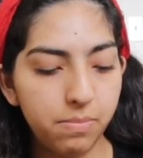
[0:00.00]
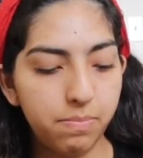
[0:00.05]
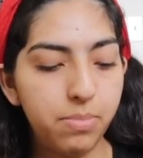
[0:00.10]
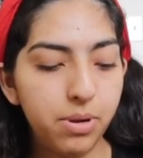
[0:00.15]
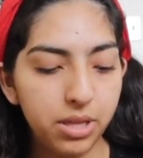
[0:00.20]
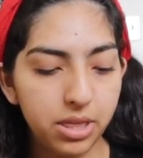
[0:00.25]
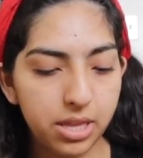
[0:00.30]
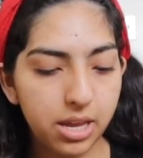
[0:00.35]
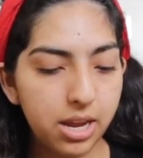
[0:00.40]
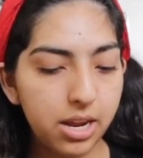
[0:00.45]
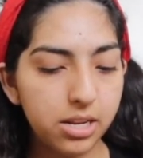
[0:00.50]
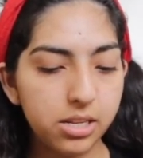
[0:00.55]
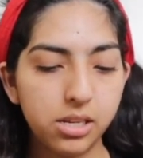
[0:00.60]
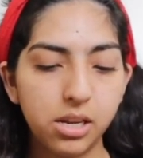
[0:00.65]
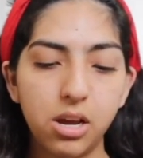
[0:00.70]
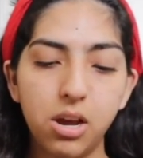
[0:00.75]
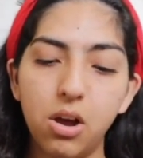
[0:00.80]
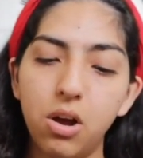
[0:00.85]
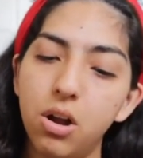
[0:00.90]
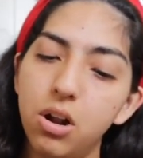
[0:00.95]
put that
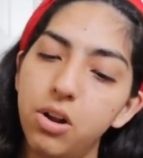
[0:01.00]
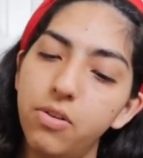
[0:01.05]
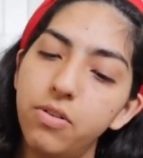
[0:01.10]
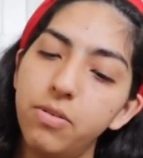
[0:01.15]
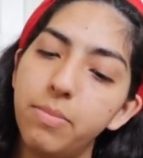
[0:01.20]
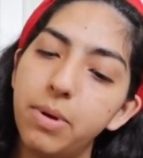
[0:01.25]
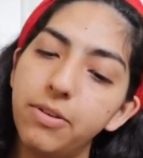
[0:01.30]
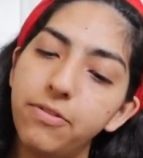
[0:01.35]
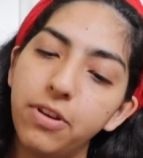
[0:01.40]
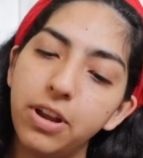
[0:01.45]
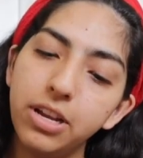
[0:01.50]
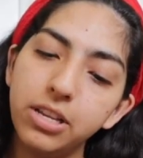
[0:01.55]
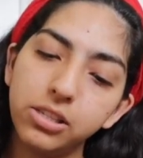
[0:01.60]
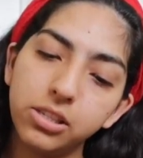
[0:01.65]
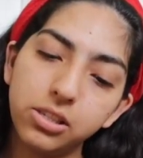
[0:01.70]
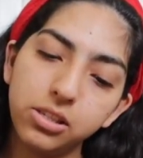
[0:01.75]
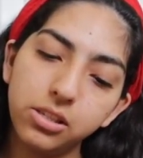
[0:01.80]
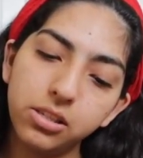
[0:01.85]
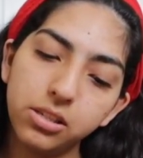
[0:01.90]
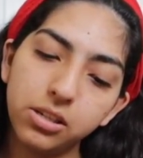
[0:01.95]
all over my
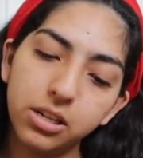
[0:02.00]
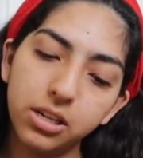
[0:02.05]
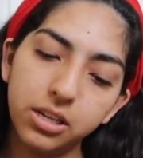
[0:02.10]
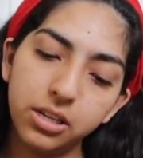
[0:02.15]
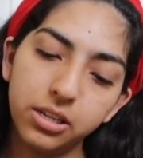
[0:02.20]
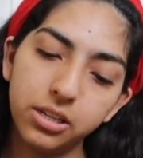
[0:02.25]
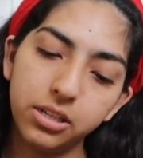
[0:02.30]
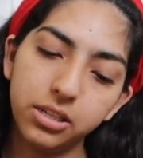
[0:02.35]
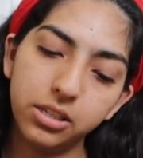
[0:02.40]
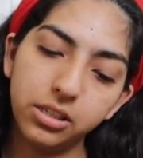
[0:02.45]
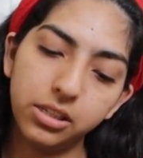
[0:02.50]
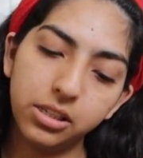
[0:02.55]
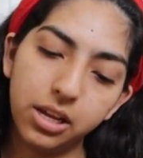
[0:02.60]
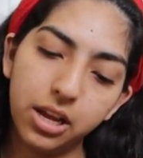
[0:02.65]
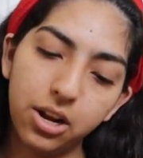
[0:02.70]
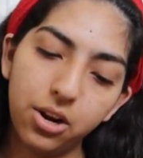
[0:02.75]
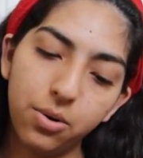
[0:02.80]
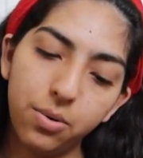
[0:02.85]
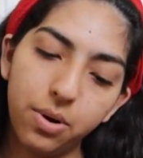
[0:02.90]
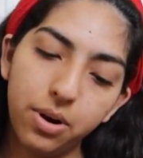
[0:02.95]
face because I
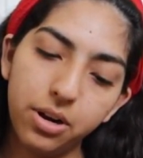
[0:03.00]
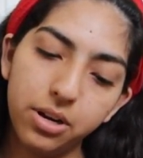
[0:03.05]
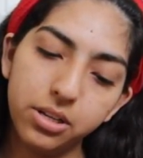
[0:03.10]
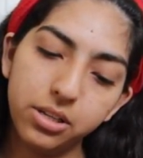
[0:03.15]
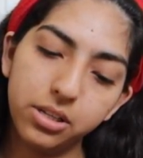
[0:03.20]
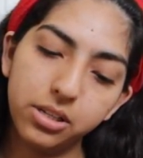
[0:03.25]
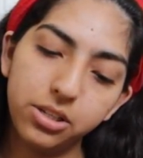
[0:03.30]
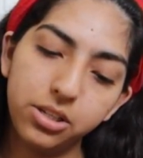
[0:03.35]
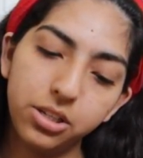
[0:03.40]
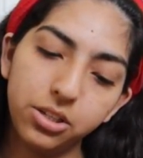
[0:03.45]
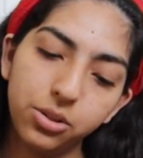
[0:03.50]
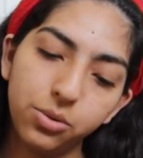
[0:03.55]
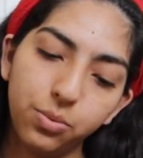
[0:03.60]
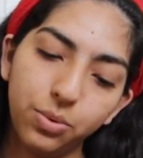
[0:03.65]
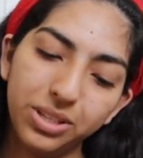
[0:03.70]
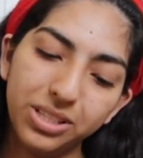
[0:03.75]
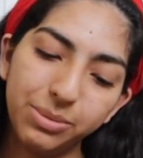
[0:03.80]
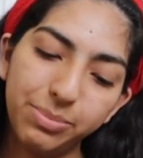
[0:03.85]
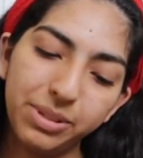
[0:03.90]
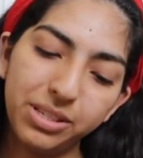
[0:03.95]
don't want just
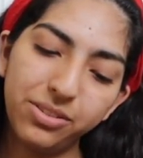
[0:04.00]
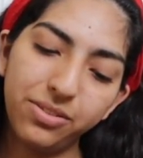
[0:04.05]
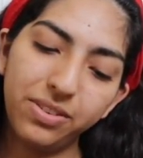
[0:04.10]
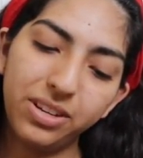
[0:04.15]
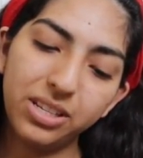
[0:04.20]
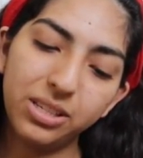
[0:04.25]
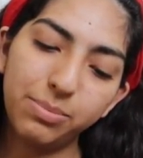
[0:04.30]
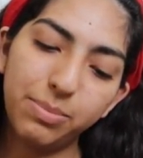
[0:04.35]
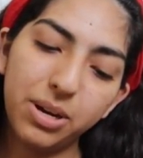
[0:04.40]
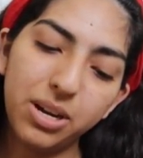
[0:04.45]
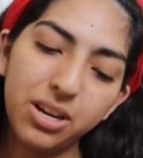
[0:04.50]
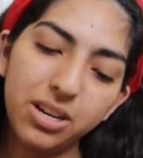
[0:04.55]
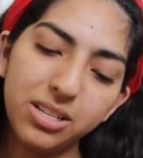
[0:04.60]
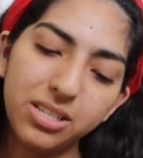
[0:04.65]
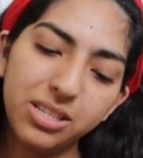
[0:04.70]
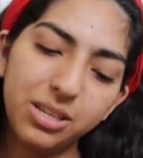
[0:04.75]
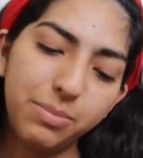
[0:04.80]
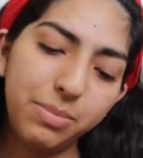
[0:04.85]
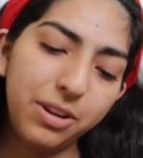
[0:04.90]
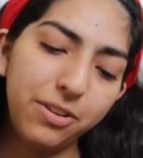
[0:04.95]
one specific spot
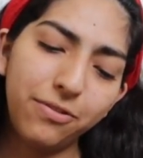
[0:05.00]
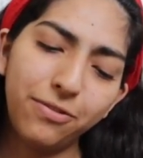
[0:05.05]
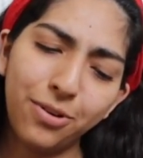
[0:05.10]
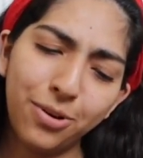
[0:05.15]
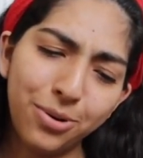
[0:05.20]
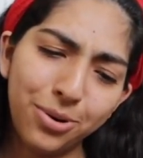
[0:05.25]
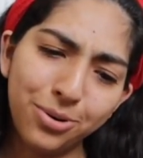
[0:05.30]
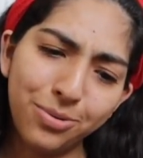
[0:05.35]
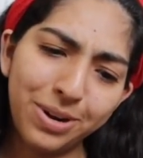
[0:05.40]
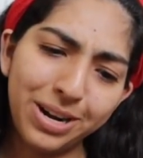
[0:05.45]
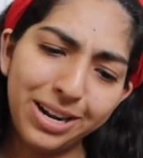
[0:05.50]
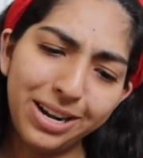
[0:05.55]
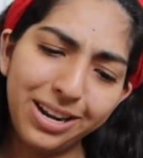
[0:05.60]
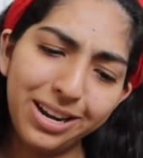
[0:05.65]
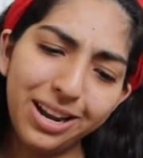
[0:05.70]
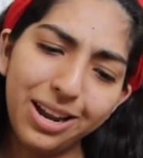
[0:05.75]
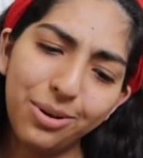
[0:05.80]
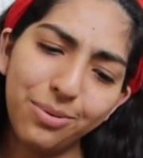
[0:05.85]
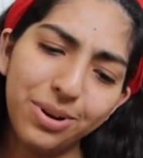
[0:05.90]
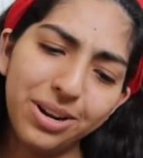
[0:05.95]
to be photo ready.
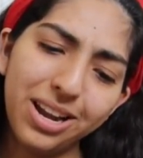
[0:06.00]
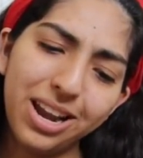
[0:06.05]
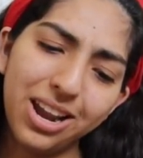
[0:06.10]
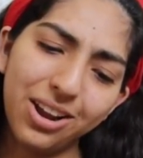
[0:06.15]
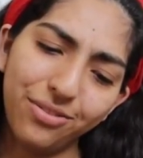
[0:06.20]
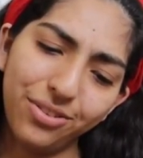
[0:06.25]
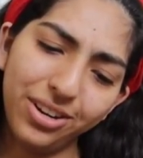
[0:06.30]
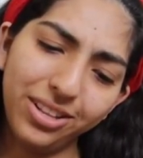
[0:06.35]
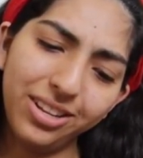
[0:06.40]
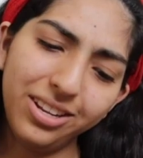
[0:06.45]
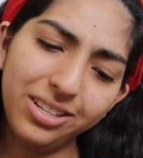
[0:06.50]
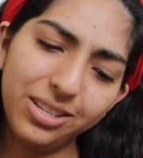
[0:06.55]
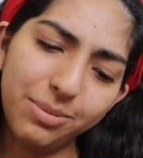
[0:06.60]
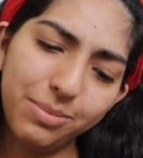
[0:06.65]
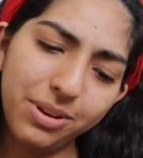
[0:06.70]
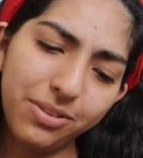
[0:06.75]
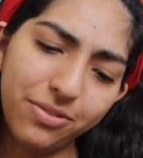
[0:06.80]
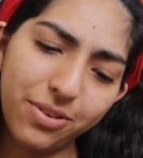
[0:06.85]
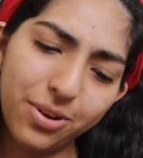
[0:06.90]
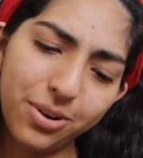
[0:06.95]
I want everything to
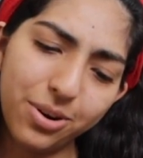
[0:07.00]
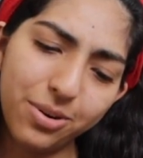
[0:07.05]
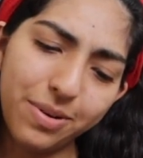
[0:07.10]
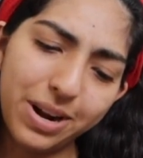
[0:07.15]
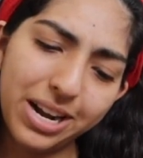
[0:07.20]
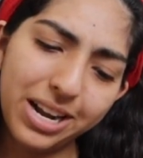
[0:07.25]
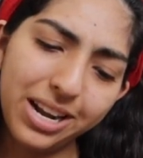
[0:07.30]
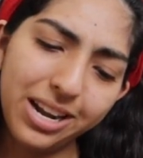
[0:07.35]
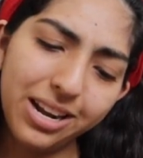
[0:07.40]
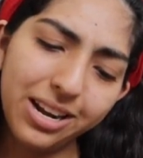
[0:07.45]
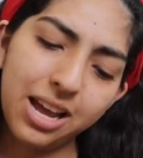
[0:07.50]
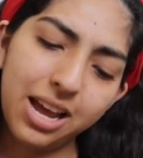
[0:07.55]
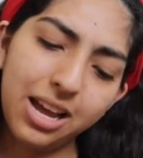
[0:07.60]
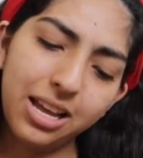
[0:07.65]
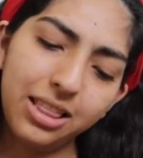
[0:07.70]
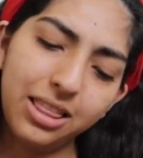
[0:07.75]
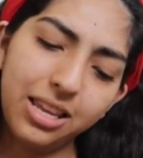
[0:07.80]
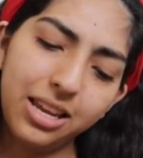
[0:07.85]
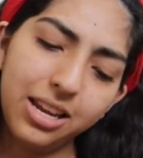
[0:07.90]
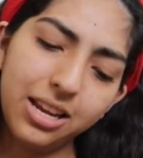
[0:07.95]
be photo ready.
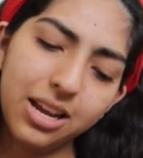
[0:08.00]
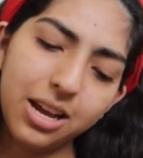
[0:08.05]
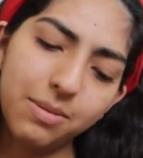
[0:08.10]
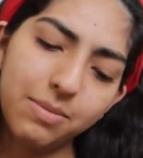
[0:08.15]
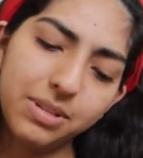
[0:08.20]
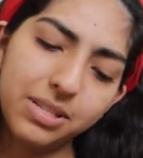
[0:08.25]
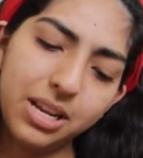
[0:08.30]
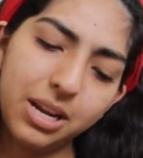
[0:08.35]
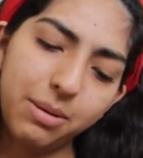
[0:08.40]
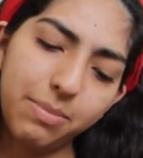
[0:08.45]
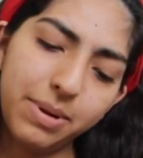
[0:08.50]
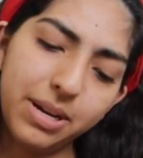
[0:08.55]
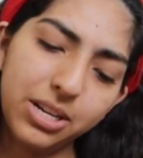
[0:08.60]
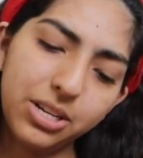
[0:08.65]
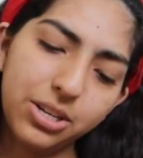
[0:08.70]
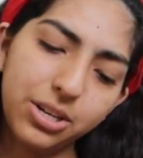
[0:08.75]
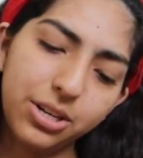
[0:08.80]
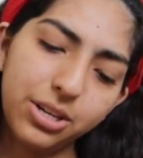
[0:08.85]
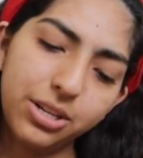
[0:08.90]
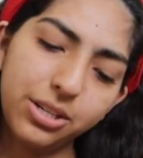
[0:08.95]
I think I'm gonna take
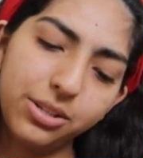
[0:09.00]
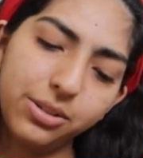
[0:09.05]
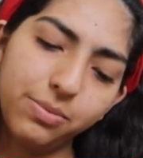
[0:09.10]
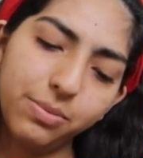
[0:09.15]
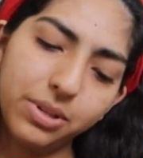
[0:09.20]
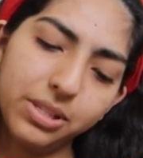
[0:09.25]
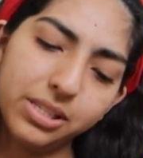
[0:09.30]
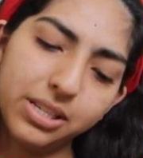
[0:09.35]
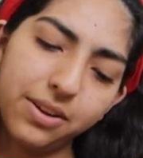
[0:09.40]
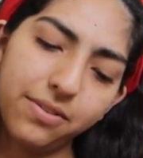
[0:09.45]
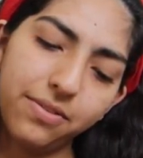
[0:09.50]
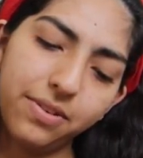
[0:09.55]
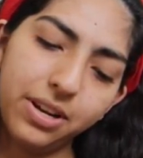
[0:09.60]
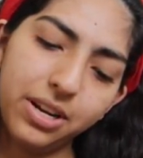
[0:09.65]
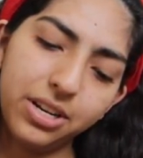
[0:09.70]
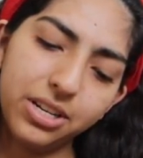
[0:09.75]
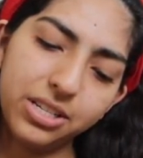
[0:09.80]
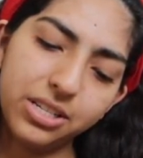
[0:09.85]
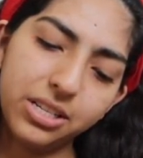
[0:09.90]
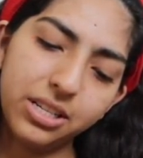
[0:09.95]
pictures once I
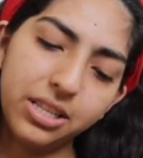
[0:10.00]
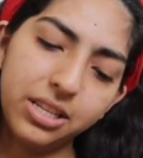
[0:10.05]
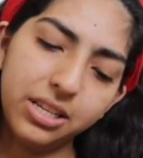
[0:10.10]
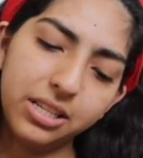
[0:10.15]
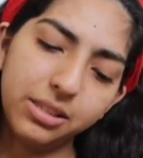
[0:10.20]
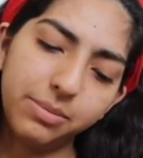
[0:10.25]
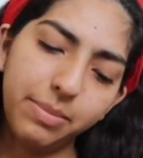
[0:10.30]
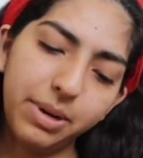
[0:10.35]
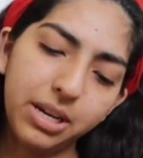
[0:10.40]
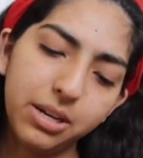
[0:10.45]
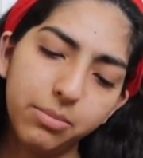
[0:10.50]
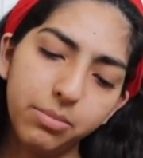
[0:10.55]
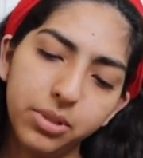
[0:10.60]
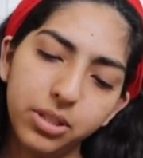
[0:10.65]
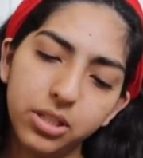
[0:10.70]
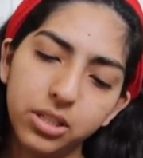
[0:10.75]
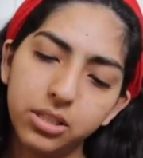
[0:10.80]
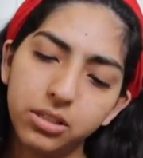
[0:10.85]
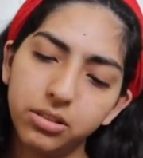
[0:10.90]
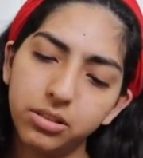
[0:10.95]
finish this makeup
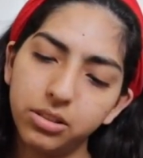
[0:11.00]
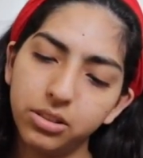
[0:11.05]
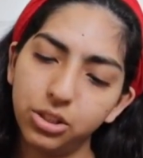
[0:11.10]
look.